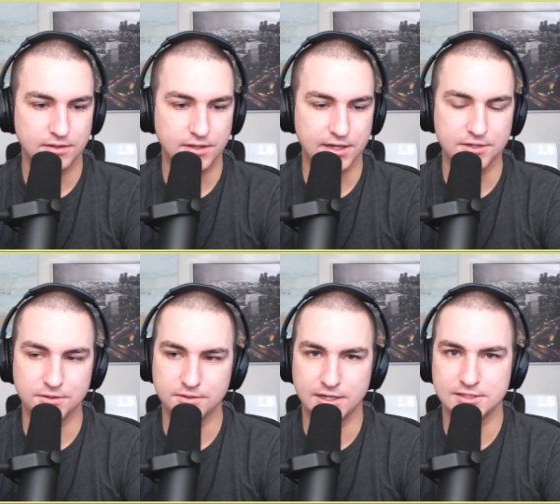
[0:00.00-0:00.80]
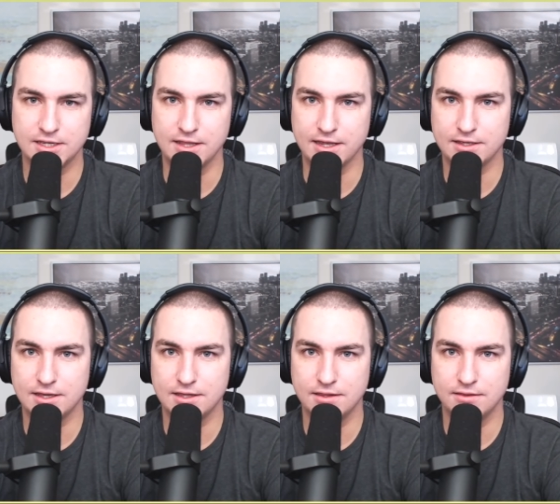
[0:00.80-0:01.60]
like he'll like say like
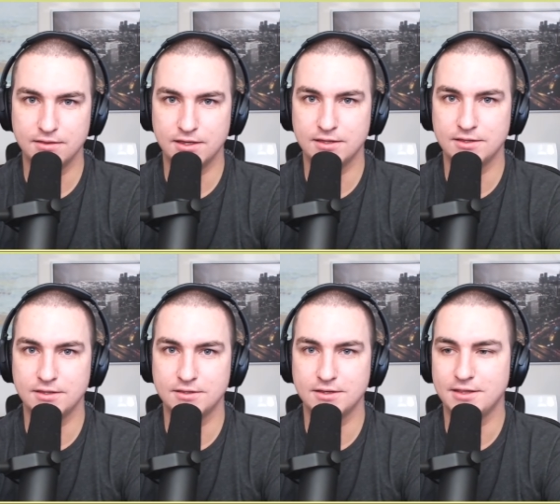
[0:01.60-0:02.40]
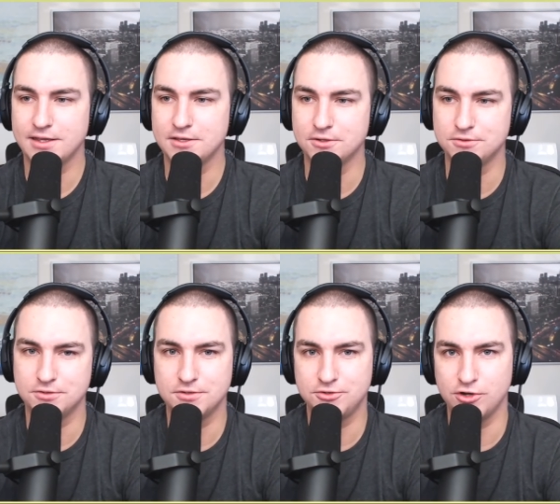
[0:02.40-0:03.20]
the like he'll
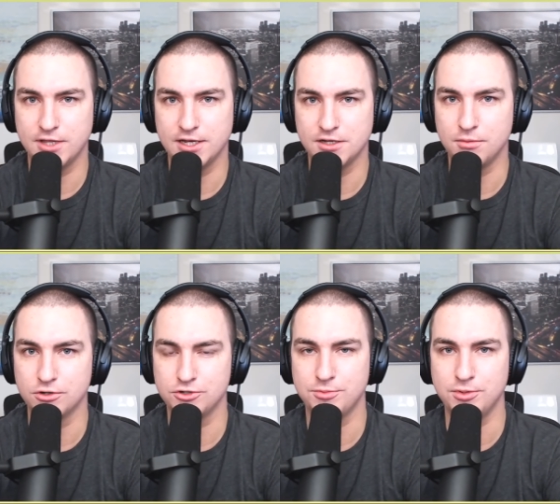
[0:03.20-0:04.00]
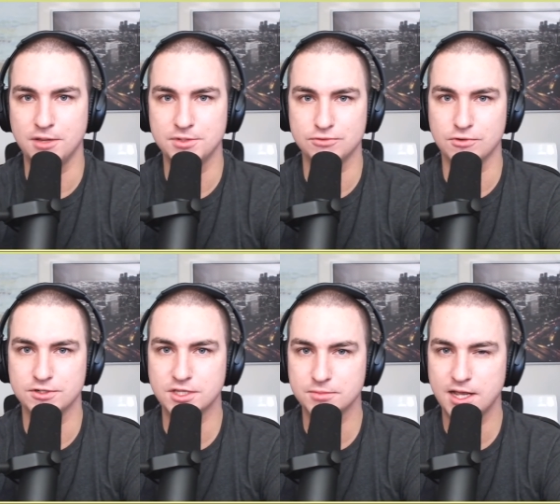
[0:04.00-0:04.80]
like double or triple up his
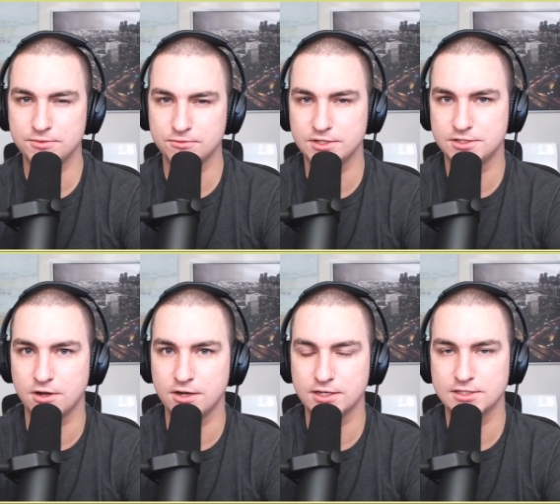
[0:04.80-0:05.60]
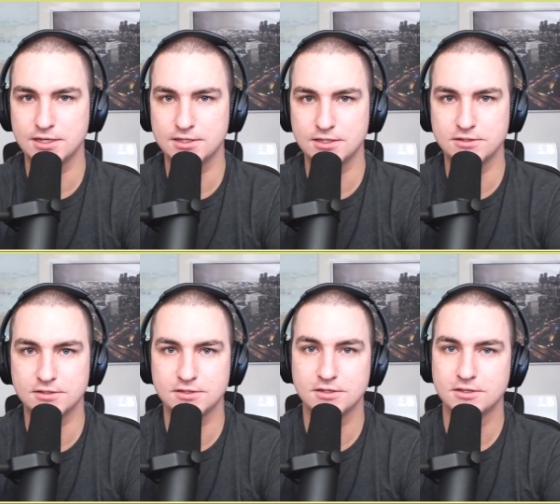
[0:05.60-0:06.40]
words sometimes when he's starting a
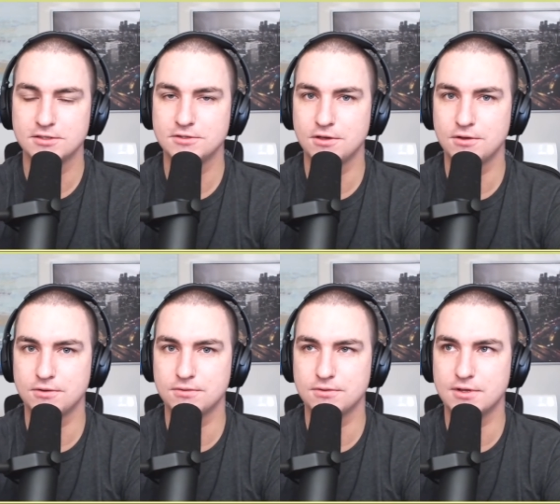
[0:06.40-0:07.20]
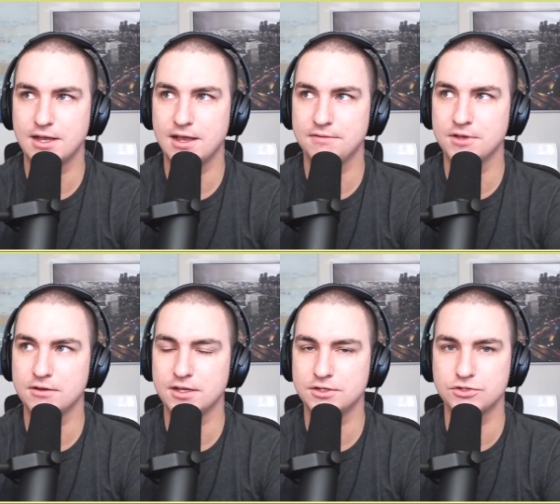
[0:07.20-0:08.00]
sentence. So I've
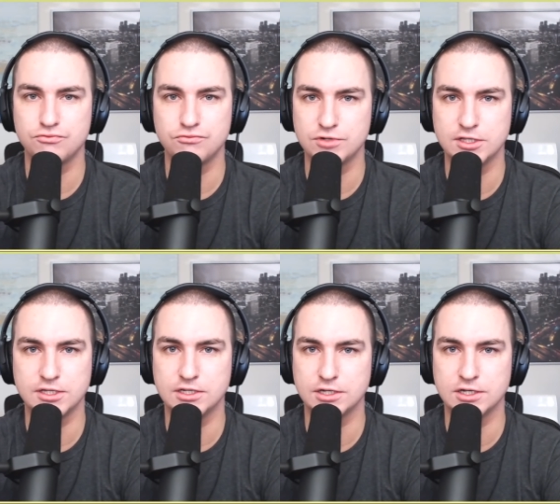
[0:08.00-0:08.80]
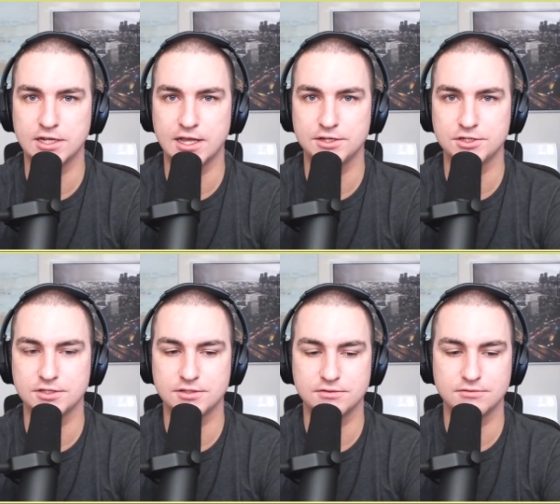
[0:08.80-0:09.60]
gotten like just really good at
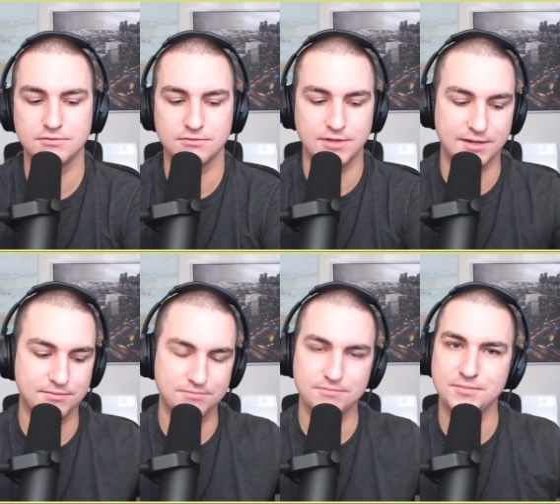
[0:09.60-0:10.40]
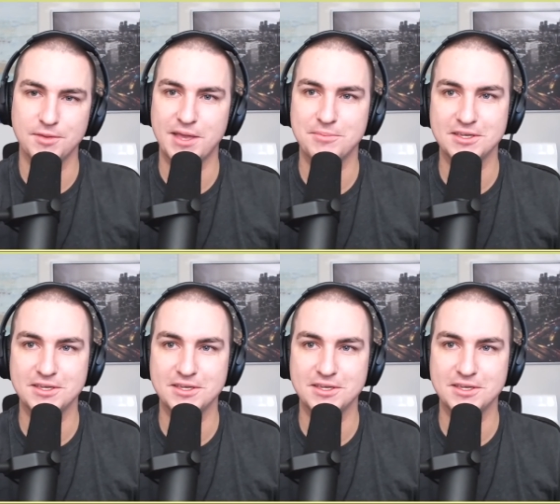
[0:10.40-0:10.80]
just like Command